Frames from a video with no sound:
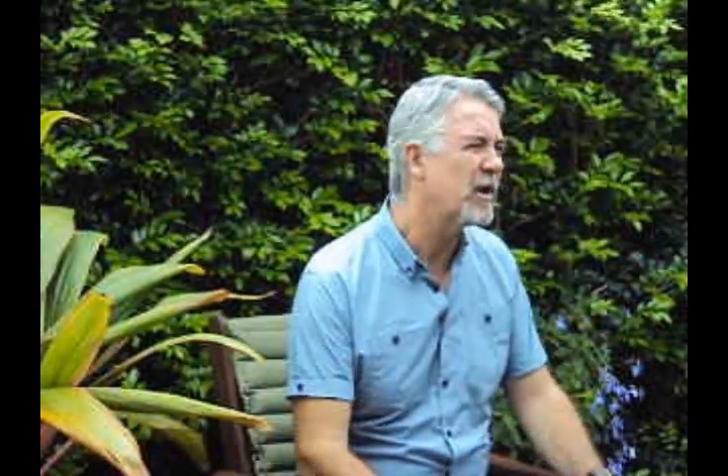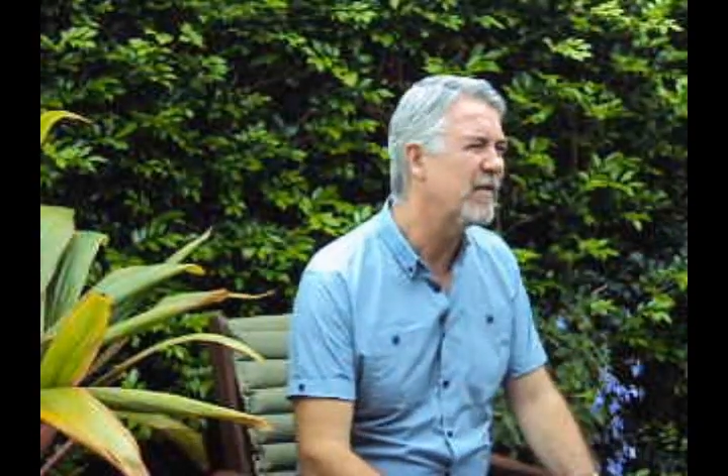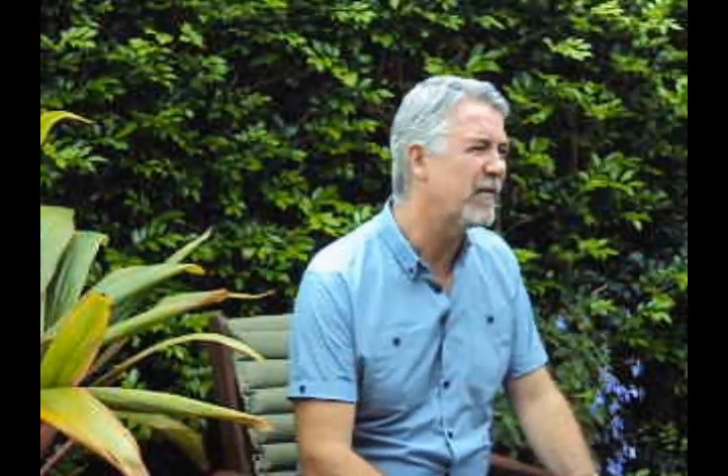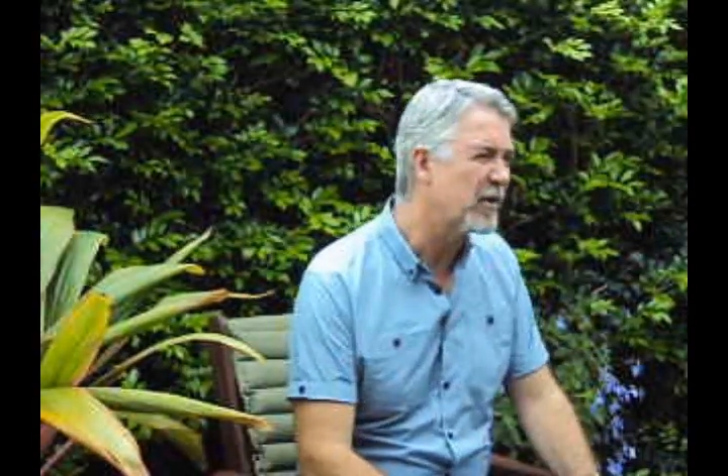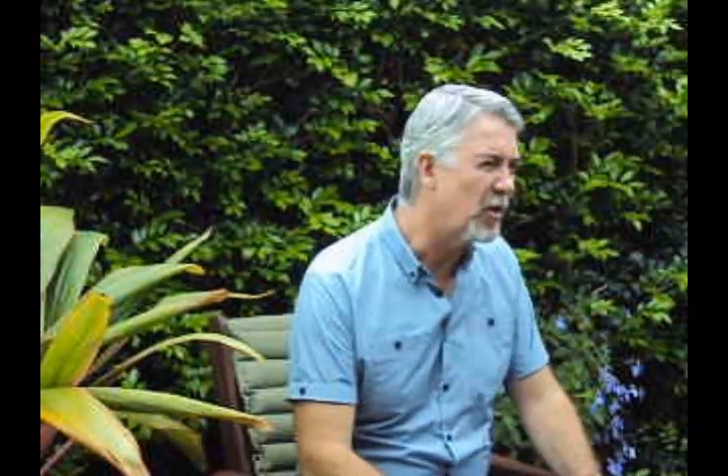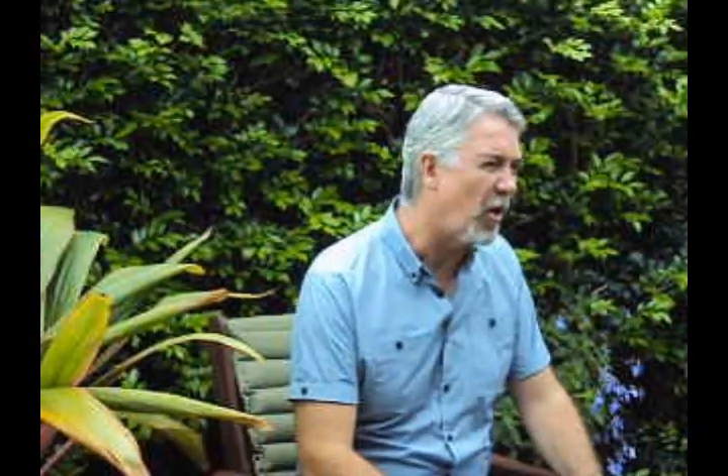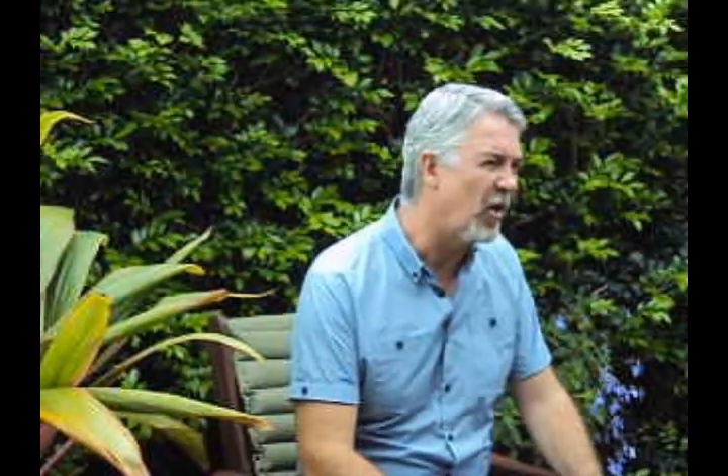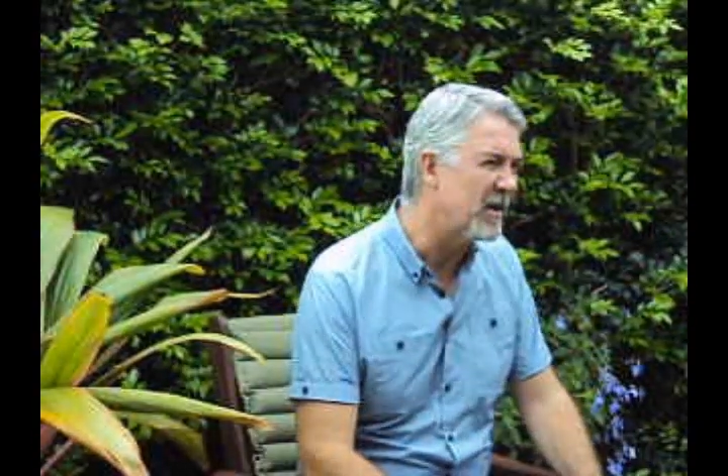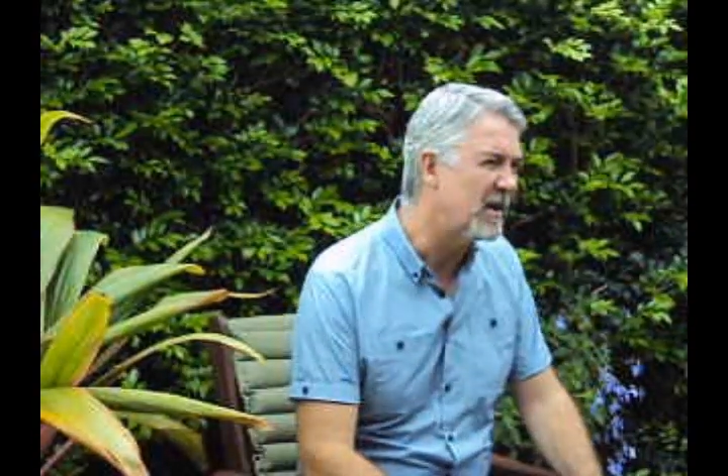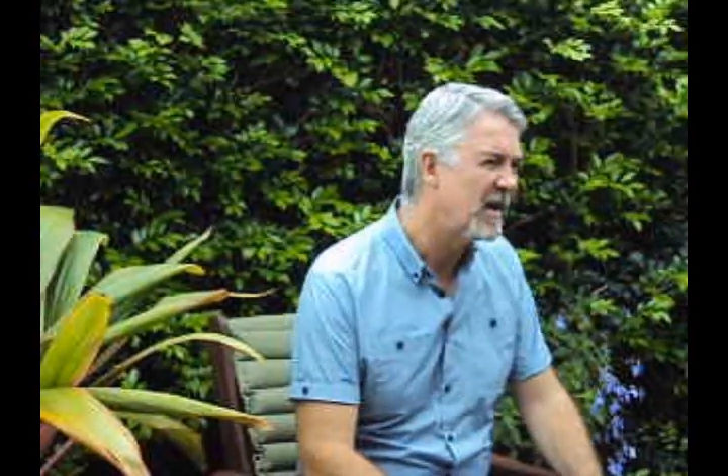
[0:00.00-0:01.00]
looking for
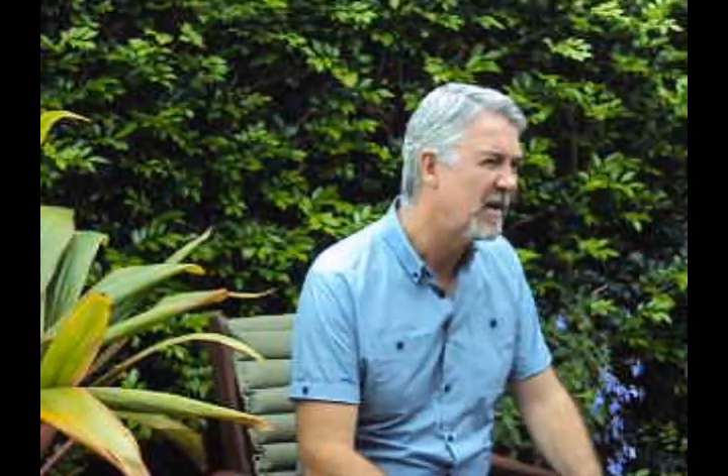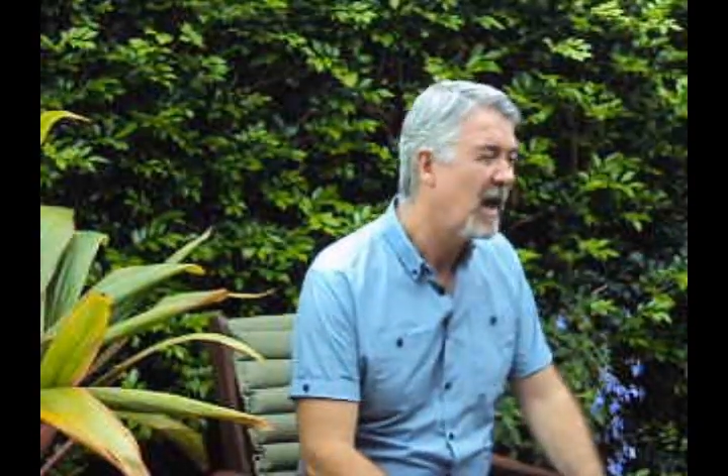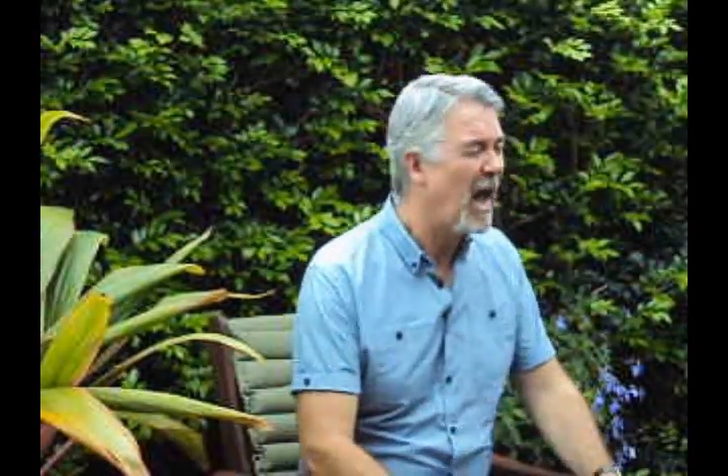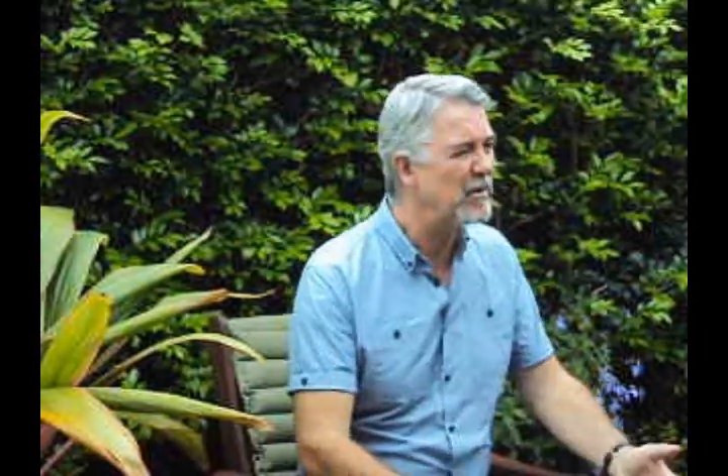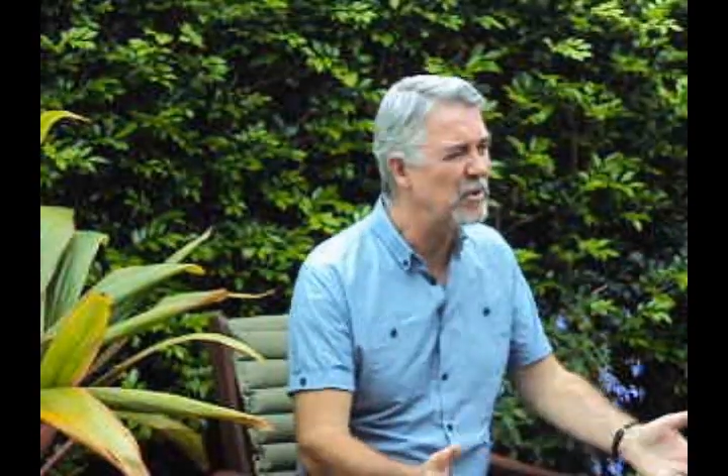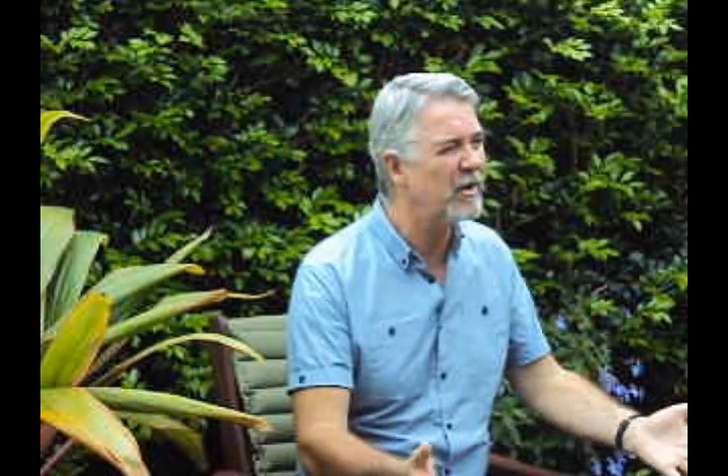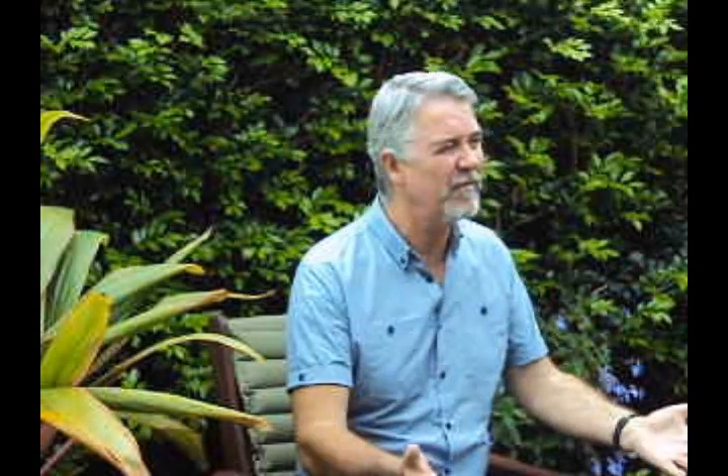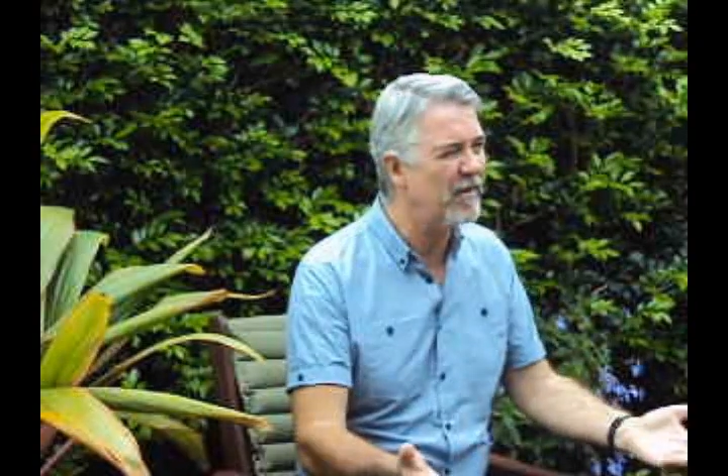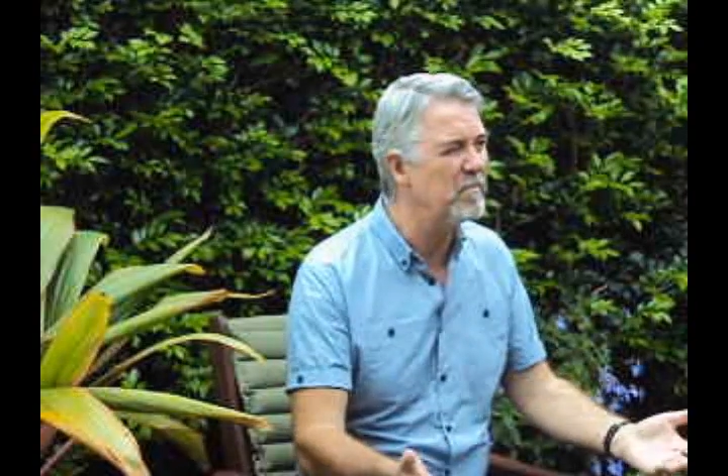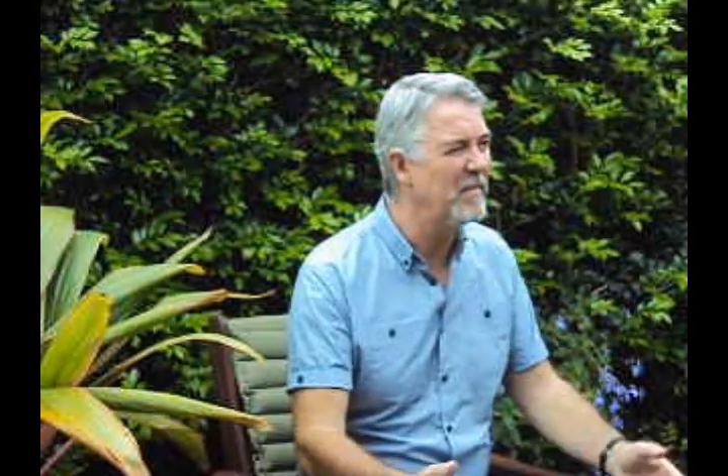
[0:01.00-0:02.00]
God. I was
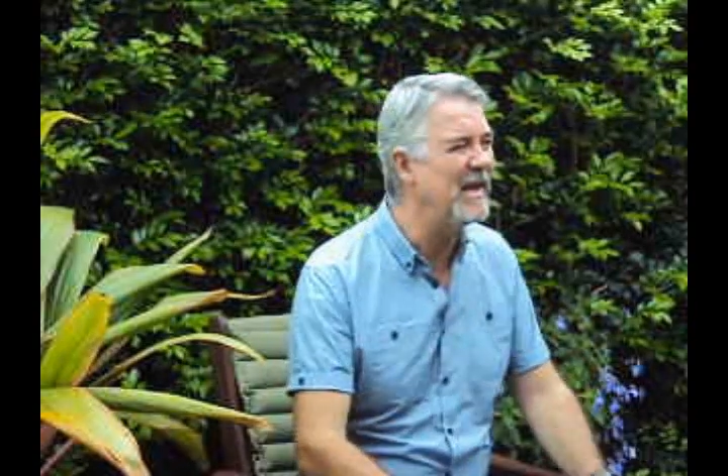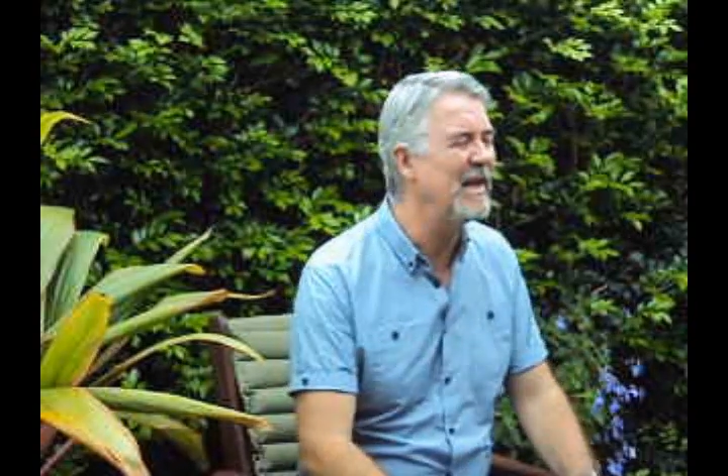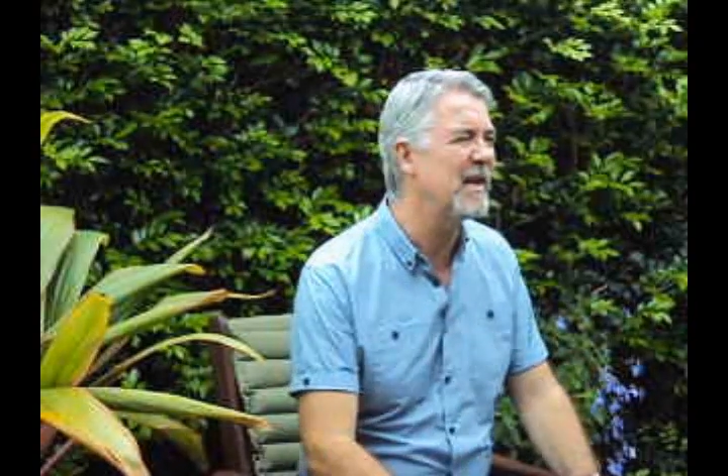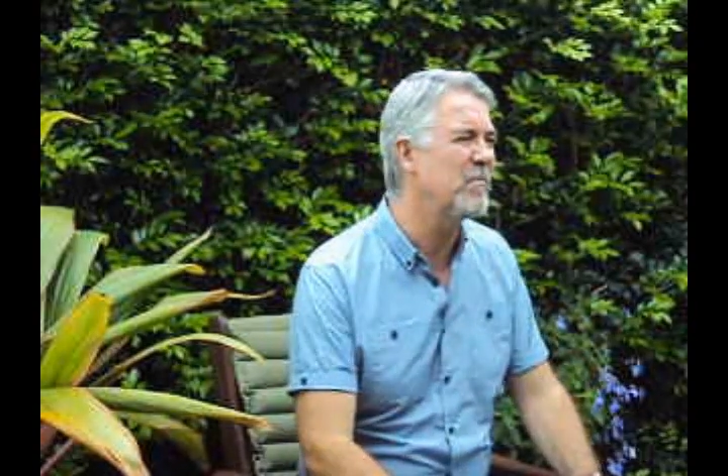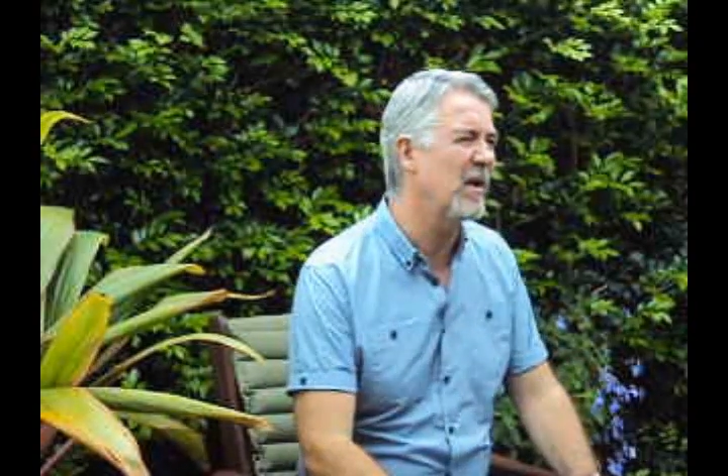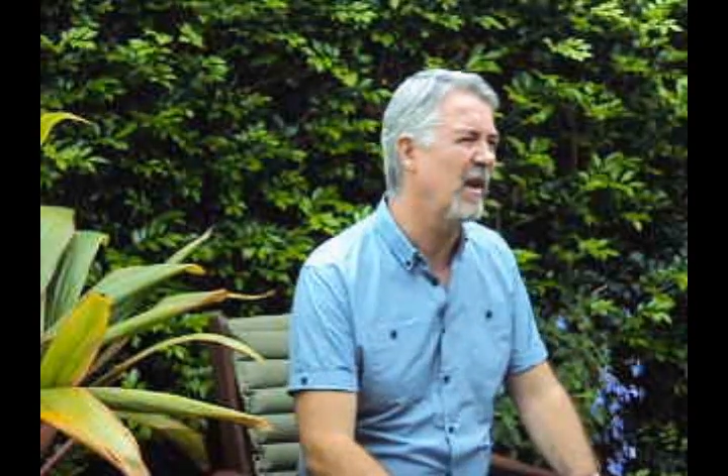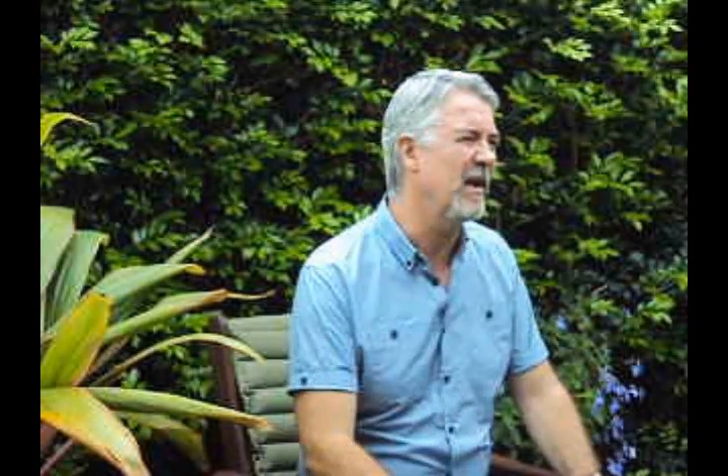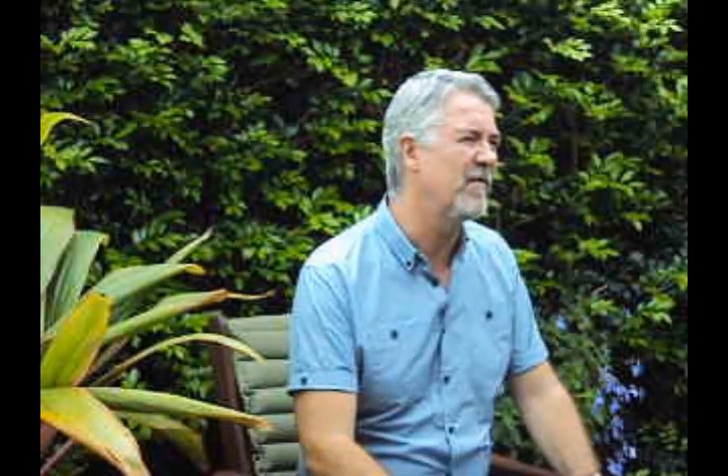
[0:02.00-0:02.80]
looking for meaning in my